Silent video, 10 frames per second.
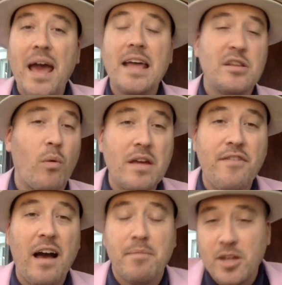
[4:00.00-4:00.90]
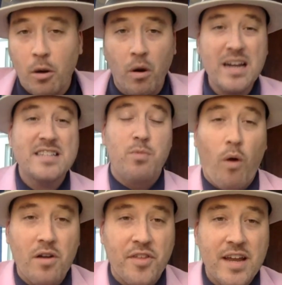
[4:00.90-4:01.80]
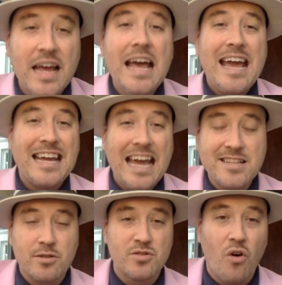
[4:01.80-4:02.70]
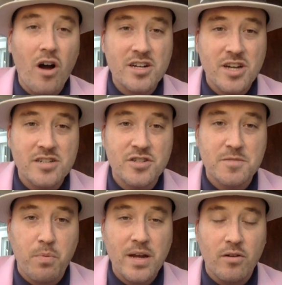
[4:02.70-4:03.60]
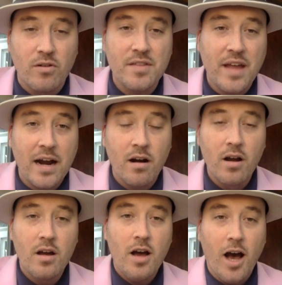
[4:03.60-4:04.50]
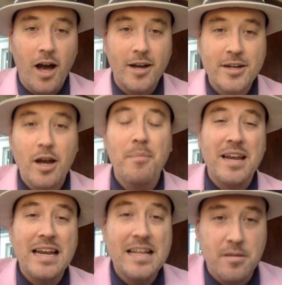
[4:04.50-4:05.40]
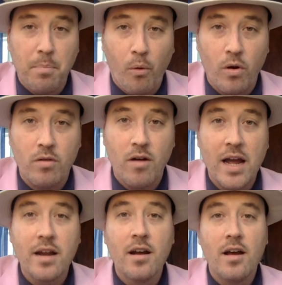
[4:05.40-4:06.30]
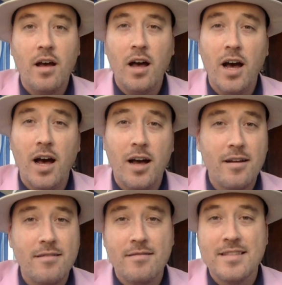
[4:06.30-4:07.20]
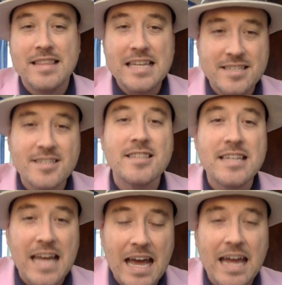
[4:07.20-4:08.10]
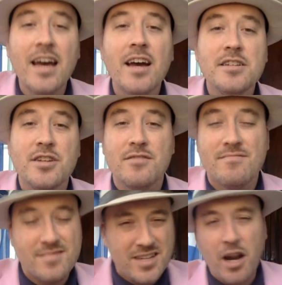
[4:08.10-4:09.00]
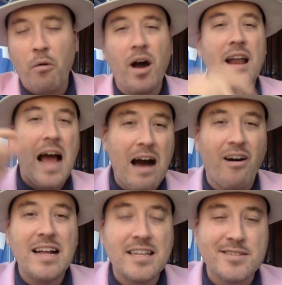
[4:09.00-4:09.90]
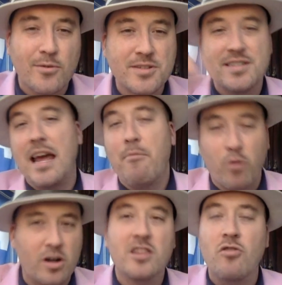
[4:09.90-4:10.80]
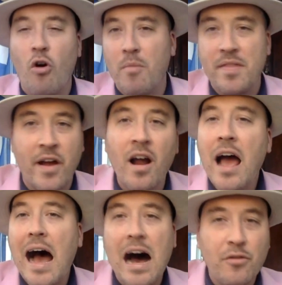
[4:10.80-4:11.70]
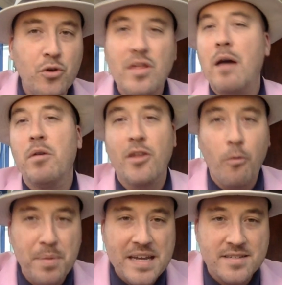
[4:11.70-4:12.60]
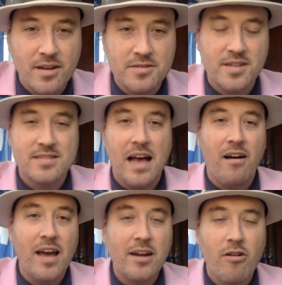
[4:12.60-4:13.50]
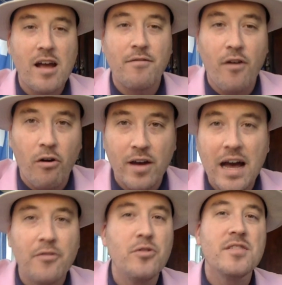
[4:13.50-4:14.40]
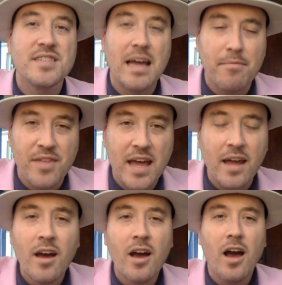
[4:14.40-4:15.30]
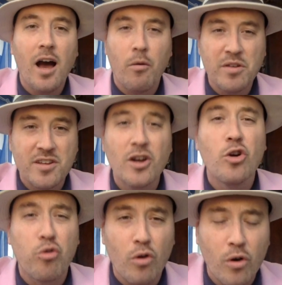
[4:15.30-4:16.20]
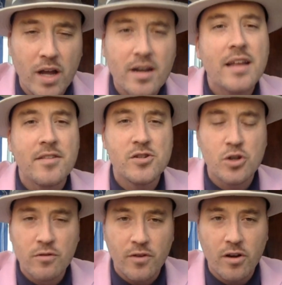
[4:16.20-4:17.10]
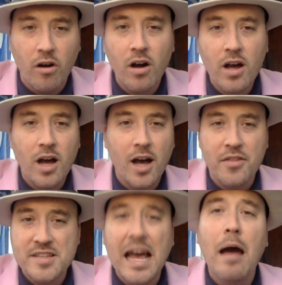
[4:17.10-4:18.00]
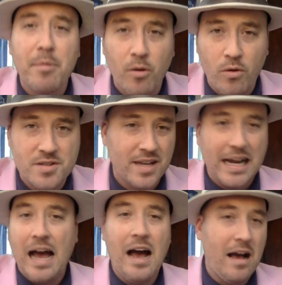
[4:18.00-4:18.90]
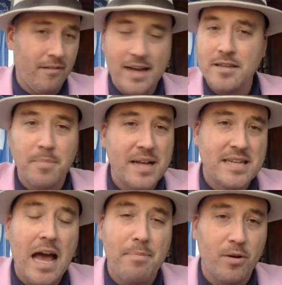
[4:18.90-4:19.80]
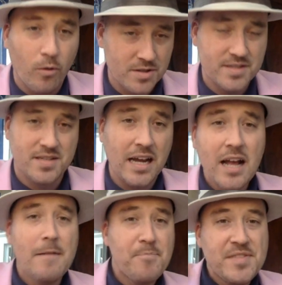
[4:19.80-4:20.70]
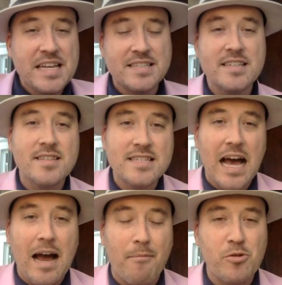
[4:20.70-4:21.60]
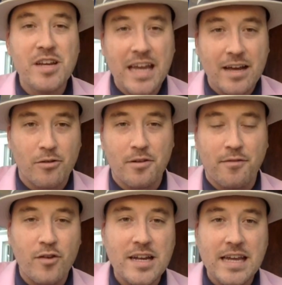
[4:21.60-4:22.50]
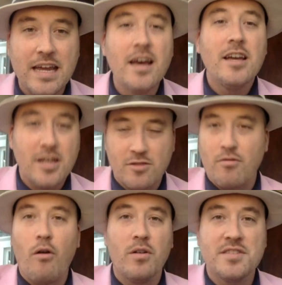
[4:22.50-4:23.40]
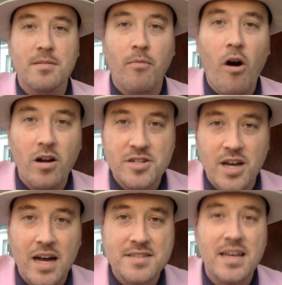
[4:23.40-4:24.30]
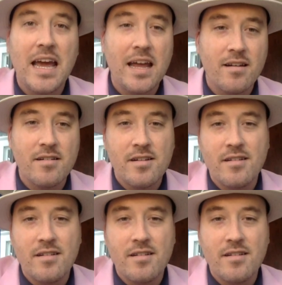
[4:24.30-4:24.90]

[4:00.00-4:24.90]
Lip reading: pay $25, but you know what? It's worth it in case those long shots you sprinkle in there come in and hit the board, right? This is the day to, you know what? I like this horse's name. We're going to throw him in there. I'll do that with Obizos because I like Greg Foley. I'll do the same thing with Congruent in the juvenile, the Tappet horse. Like, I like to bet Tappet horses. Like, this is the time where you get a little freaky, you throw in some long shots, and